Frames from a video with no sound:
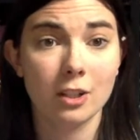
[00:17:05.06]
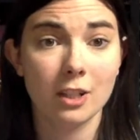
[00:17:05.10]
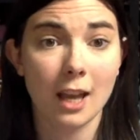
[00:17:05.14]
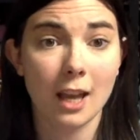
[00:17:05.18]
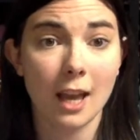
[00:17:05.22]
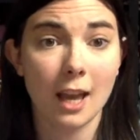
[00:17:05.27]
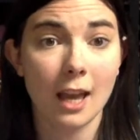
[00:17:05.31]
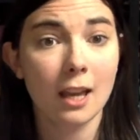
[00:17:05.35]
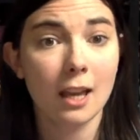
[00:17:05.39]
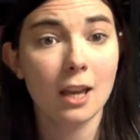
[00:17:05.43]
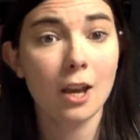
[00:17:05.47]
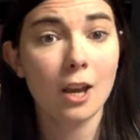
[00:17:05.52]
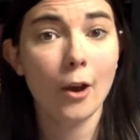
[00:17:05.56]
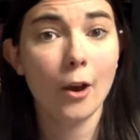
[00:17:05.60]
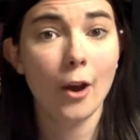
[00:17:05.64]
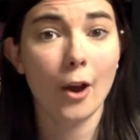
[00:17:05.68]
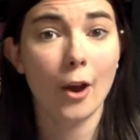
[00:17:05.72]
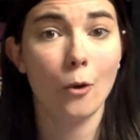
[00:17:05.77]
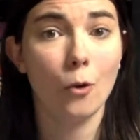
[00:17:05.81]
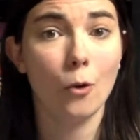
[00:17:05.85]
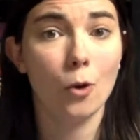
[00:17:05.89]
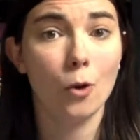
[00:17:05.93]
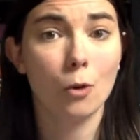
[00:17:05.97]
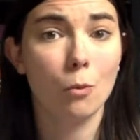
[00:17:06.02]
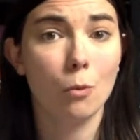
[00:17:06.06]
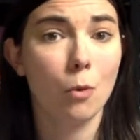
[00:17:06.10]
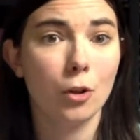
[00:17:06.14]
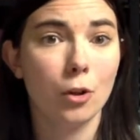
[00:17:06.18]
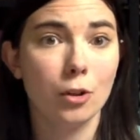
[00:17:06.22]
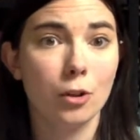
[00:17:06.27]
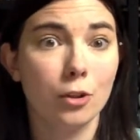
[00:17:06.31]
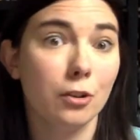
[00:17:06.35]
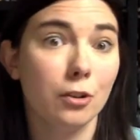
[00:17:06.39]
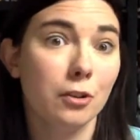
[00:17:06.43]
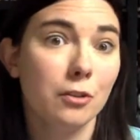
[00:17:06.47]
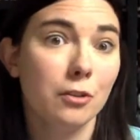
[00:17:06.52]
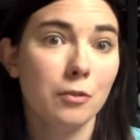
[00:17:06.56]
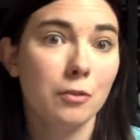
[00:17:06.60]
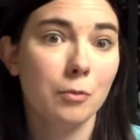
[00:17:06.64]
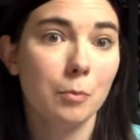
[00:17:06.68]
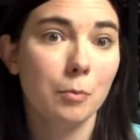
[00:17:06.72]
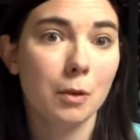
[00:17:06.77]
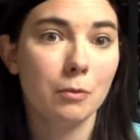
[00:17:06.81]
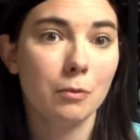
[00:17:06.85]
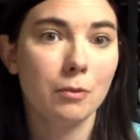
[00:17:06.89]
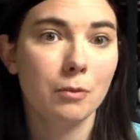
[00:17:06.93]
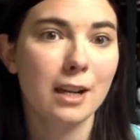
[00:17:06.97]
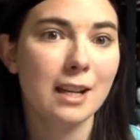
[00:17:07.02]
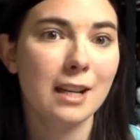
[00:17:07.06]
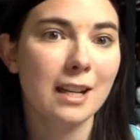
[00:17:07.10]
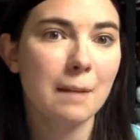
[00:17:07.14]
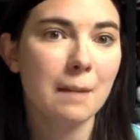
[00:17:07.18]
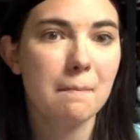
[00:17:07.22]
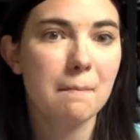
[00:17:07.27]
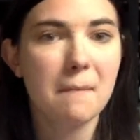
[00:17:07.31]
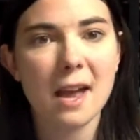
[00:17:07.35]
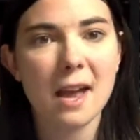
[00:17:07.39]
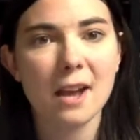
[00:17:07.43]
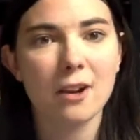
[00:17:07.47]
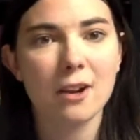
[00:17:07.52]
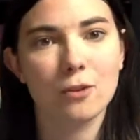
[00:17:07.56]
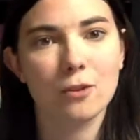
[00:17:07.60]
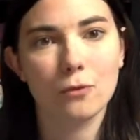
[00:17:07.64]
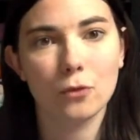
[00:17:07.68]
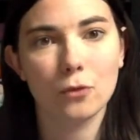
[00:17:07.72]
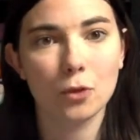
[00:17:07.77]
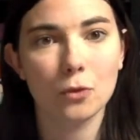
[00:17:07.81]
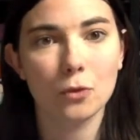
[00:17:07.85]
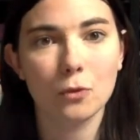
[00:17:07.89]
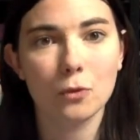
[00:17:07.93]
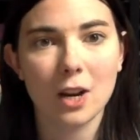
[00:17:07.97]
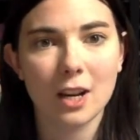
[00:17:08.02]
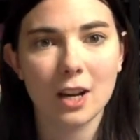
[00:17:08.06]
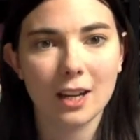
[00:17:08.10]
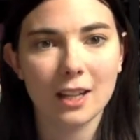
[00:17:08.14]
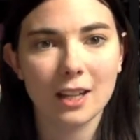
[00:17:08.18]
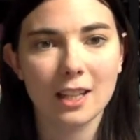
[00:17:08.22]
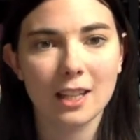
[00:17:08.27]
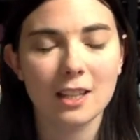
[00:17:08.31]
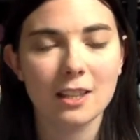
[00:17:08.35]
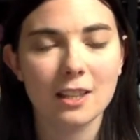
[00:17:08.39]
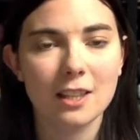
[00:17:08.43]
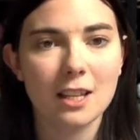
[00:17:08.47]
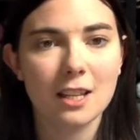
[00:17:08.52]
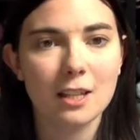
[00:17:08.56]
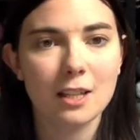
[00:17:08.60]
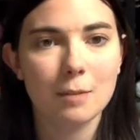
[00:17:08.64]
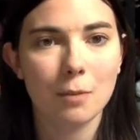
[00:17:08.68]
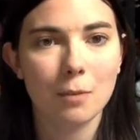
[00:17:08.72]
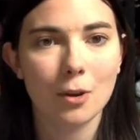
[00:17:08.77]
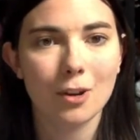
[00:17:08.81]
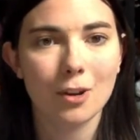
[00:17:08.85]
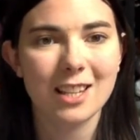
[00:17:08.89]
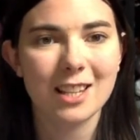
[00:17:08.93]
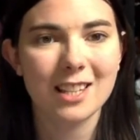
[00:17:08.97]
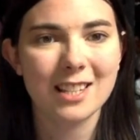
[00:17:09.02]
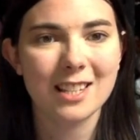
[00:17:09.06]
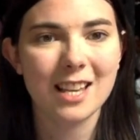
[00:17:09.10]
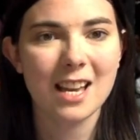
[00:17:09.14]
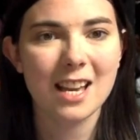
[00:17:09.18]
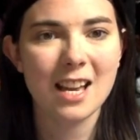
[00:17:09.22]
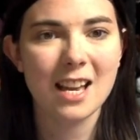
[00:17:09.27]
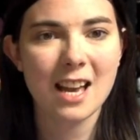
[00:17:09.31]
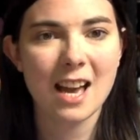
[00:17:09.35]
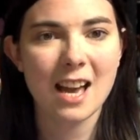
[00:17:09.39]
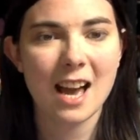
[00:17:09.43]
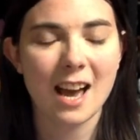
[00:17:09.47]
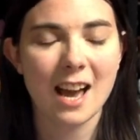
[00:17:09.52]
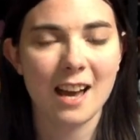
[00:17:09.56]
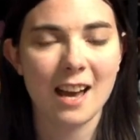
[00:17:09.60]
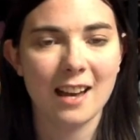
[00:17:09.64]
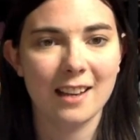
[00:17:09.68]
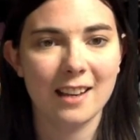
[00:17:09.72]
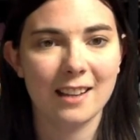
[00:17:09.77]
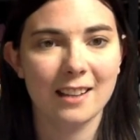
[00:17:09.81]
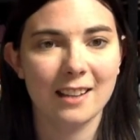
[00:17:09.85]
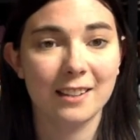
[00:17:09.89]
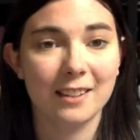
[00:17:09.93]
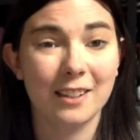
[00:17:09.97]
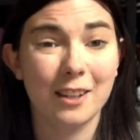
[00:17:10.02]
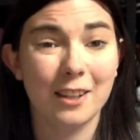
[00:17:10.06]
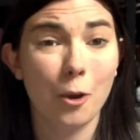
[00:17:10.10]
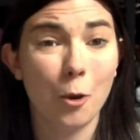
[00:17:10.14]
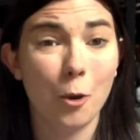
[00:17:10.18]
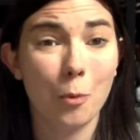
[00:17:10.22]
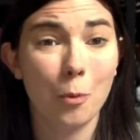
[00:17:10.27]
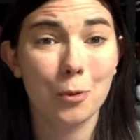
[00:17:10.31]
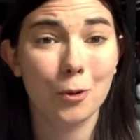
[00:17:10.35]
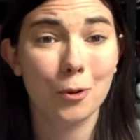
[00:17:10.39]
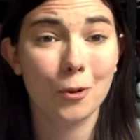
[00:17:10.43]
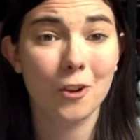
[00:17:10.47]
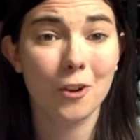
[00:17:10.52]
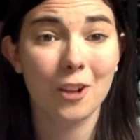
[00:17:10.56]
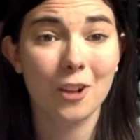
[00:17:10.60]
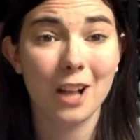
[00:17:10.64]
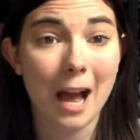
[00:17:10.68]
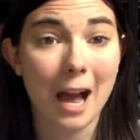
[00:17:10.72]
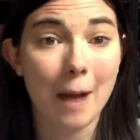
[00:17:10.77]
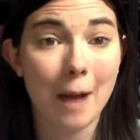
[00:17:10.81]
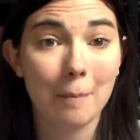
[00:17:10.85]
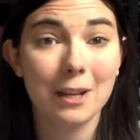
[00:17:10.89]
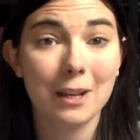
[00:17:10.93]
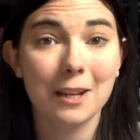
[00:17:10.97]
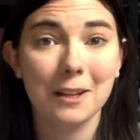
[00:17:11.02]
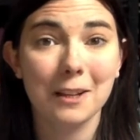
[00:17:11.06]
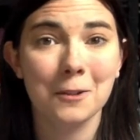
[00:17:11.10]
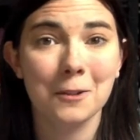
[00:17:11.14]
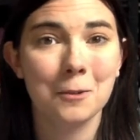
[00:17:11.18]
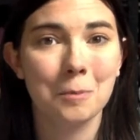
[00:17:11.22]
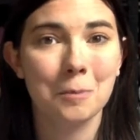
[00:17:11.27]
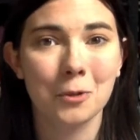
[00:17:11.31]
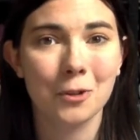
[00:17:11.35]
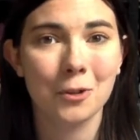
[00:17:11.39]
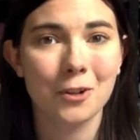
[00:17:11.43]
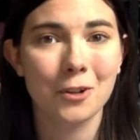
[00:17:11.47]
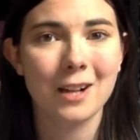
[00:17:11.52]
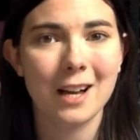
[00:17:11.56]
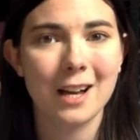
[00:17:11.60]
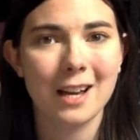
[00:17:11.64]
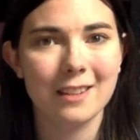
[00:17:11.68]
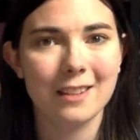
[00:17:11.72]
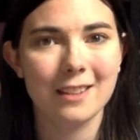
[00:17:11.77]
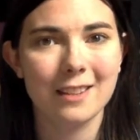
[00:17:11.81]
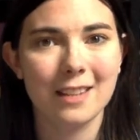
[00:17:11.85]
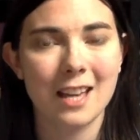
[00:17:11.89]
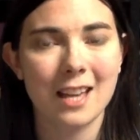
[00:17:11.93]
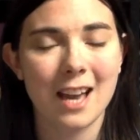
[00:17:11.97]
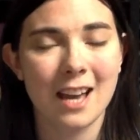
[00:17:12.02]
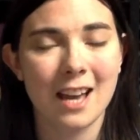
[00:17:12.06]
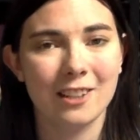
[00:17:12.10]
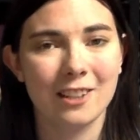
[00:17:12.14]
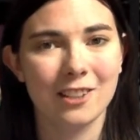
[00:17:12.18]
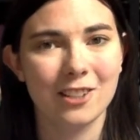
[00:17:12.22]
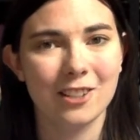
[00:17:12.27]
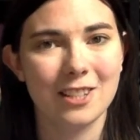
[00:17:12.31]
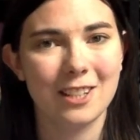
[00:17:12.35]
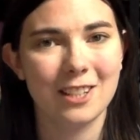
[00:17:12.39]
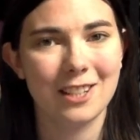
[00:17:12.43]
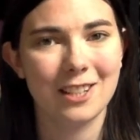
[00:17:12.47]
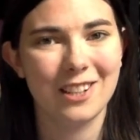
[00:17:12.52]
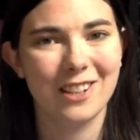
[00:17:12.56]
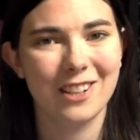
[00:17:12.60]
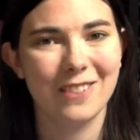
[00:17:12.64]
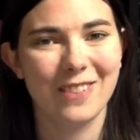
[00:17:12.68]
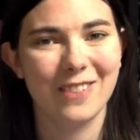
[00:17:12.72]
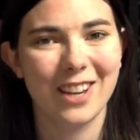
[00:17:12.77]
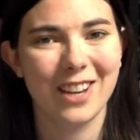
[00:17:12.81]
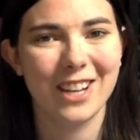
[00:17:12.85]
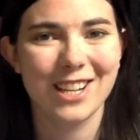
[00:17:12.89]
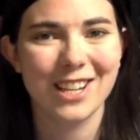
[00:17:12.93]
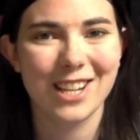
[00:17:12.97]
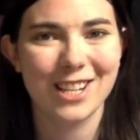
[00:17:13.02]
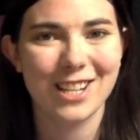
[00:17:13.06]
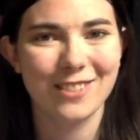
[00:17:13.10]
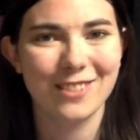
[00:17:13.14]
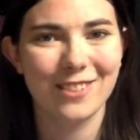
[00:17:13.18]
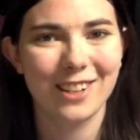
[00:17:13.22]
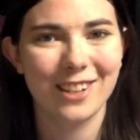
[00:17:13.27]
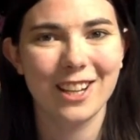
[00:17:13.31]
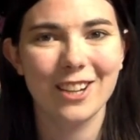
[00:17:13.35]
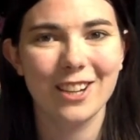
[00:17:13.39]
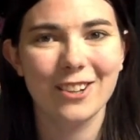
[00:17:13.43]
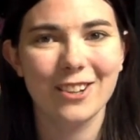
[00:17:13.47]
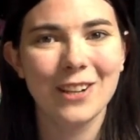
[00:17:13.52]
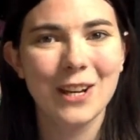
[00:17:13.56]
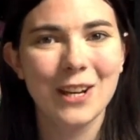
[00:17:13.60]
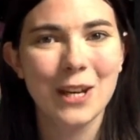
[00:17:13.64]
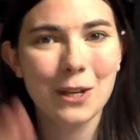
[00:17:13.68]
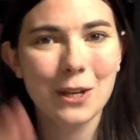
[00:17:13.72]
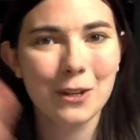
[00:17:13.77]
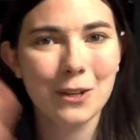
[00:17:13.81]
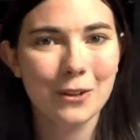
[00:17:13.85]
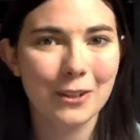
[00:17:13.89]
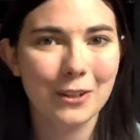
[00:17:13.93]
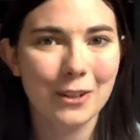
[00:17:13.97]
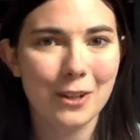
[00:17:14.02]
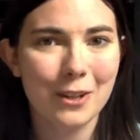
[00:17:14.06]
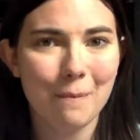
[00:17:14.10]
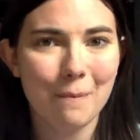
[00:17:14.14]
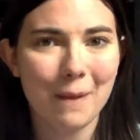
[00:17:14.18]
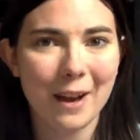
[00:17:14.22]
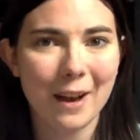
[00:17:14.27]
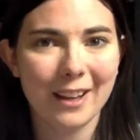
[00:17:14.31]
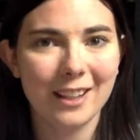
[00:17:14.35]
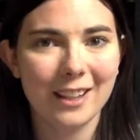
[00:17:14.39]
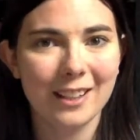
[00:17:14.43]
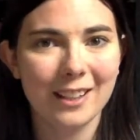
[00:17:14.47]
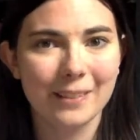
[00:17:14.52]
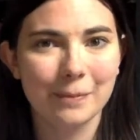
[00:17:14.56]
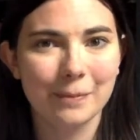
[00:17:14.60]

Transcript: day, or what you've been reading in May, or if you've read any of these books. I hope you're all happy, I hope you're all healthy, and I'll see you in my next video. Goodbye.